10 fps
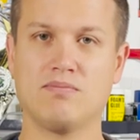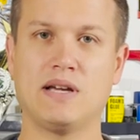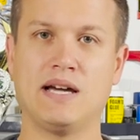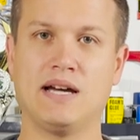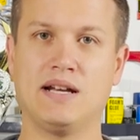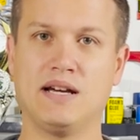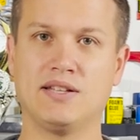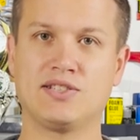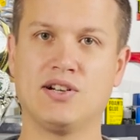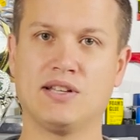And the
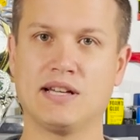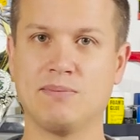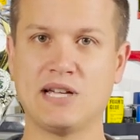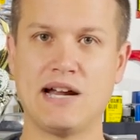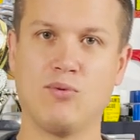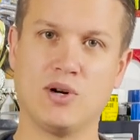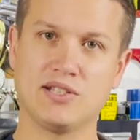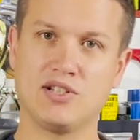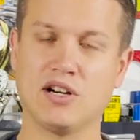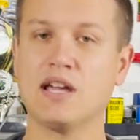steering that comes out of one is
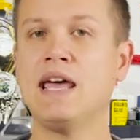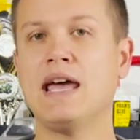junk.